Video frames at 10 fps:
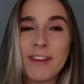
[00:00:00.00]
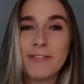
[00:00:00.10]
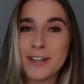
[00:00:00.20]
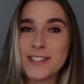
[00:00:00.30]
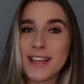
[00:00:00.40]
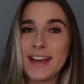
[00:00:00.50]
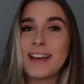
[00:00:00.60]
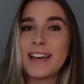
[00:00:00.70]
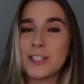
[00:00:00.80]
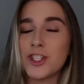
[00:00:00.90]
first
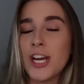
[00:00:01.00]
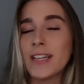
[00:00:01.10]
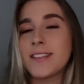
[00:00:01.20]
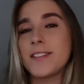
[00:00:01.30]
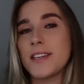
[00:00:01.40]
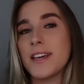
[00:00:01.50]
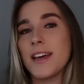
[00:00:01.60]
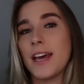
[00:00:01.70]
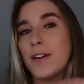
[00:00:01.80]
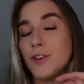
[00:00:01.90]
thing is check to
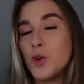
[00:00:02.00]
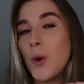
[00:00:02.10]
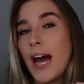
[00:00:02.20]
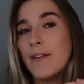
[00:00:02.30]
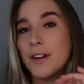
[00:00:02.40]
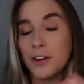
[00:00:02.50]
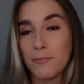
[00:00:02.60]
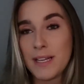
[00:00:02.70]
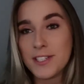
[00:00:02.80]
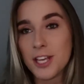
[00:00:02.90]
see if you have enough
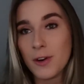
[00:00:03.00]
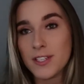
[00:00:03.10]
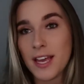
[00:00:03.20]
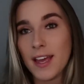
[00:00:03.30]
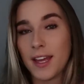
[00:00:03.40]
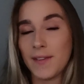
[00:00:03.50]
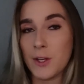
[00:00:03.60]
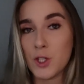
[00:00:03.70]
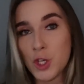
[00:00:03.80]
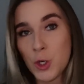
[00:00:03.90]
P T O to take. And if
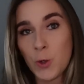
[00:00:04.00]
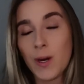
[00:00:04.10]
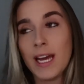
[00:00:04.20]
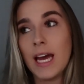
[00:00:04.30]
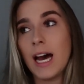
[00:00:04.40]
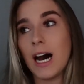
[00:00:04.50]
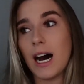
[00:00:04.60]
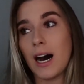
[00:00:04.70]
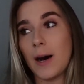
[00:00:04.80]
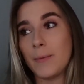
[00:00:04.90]
you do,
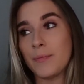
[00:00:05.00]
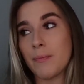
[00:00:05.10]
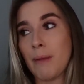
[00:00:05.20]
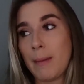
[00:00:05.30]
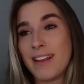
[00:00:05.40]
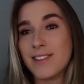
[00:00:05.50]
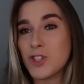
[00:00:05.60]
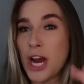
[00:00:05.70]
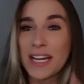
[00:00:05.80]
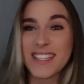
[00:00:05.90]
um, maybe
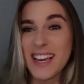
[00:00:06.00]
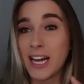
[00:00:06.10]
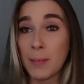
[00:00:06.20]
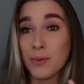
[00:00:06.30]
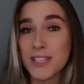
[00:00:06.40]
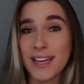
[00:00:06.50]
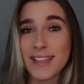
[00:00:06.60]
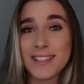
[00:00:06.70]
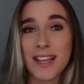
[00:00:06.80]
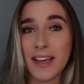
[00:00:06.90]
try to take a couple
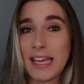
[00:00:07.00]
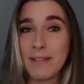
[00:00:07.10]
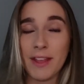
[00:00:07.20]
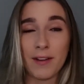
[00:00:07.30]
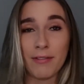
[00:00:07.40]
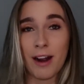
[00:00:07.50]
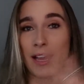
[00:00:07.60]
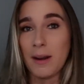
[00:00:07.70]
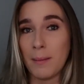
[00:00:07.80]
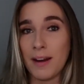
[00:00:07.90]
days, like even like a
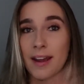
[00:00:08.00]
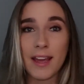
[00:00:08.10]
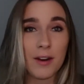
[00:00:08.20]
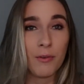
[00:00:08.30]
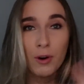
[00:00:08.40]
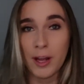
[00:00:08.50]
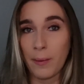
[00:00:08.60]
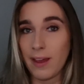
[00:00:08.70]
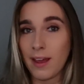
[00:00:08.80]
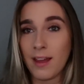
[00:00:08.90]
Friday to Monday, get a four day
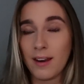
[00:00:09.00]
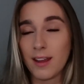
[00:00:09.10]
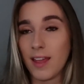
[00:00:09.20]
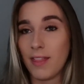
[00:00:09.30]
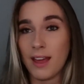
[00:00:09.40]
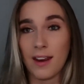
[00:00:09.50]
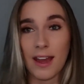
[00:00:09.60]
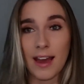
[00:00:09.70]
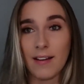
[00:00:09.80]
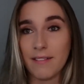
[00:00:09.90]
weekend and then
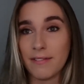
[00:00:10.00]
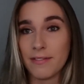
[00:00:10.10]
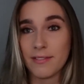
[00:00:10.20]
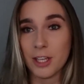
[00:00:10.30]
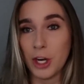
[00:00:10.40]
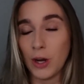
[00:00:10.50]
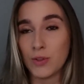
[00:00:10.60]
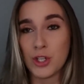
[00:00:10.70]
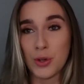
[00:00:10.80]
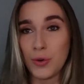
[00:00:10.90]
have, you know,
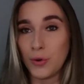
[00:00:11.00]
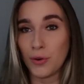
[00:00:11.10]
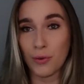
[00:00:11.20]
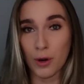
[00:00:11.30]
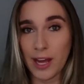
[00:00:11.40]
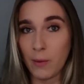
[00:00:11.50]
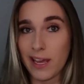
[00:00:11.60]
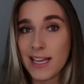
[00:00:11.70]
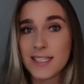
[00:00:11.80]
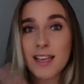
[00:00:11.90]
two four day
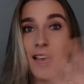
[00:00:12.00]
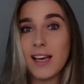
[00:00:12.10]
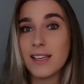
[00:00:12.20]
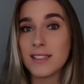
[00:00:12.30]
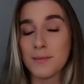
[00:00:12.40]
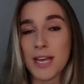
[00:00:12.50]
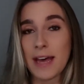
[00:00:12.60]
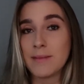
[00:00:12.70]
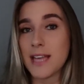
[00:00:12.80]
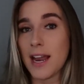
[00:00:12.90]
weeks.
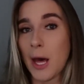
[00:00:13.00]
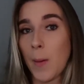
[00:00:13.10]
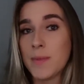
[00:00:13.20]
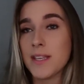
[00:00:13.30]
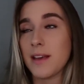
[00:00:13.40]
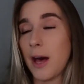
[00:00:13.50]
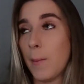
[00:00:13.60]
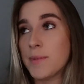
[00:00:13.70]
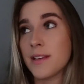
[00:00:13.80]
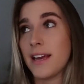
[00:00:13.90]
Sometimes that helps,
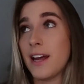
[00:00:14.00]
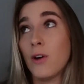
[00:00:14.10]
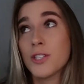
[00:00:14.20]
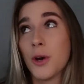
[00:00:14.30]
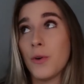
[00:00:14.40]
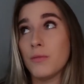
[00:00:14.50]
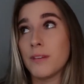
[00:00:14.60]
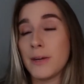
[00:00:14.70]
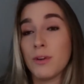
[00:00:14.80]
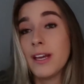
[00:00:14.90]
helps. It also,
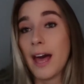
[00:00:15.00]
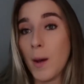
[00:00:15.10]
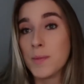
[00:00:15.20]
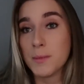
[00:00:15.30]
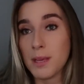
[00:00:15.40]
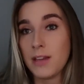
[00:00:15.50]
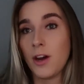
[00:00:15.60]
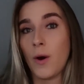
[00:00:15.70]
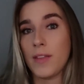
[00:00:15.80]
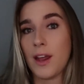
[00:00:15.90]
it really helps me
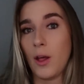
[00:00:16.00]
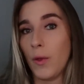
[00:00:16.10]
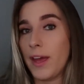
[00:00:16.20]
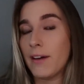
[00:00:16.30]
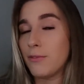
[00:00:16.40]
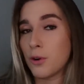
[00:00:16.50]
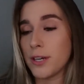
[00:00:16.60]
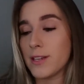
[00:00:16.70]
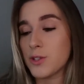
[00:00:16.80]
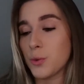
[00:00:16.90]
knowing that I only have four
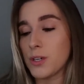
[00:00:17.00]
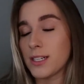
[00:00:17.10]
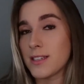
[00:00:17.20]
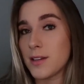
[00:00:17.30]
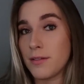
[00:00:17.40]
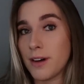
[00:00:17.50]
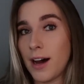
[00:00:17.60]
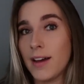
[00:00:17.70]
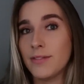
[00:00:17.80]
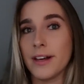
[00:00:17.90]
days to work instead of
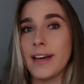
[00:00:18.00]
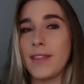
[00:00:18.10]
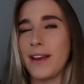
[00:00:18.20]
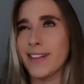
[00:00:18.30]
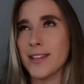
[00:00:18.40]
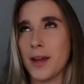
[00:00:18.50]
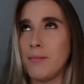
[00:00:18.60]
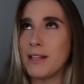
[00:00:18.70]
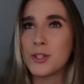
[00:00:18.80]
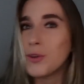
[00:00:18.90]
five. Like I think it's like a
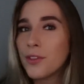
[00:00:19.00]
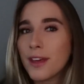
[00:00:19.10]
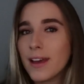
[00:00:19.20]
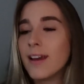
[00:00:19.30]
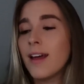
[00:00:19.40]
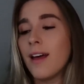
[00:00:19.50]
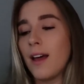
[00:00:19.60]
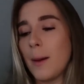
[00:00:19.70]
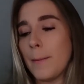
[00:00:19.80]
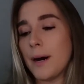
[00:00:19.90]
mental thing,
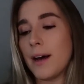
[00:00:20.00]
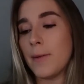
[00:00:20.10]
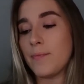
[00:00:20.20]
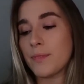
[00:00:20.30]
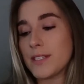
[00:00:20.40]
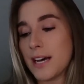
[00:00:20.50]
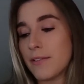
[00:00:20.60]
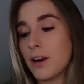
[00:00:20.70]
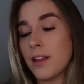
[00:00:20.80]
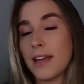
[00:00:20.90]
but
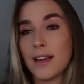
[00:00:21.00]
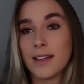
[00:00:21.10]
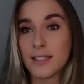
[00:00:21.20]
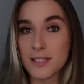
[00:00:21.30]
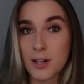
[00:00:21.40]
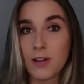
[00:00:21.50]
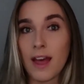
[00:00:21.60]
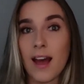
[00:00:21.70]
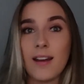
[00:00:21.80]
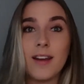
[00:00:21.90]
definitely consider
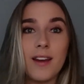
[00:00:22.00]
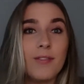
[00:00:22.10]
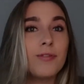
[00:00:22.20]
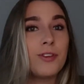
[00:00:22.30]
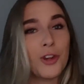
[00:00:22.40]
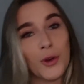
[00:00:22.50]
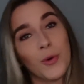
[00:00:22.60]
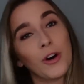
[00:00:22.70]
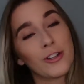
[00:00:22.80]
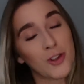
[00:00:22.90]
that if
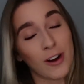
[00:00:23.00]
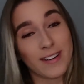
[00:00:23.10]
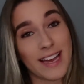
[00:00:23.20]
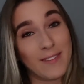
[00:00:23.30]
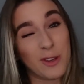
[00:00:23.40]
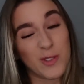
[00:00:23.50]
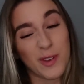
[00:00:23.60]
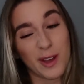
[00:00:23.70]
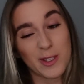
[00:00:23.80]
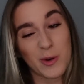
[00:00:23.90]
you are starting to have those
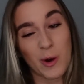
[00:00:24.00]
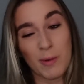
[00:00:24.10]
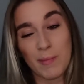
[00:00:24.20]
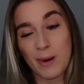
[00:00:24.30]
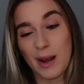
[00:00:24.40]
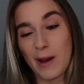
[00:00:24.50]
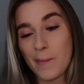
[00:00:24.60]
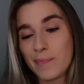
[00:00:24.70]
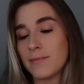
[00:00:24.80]
feelings of corporate burnout.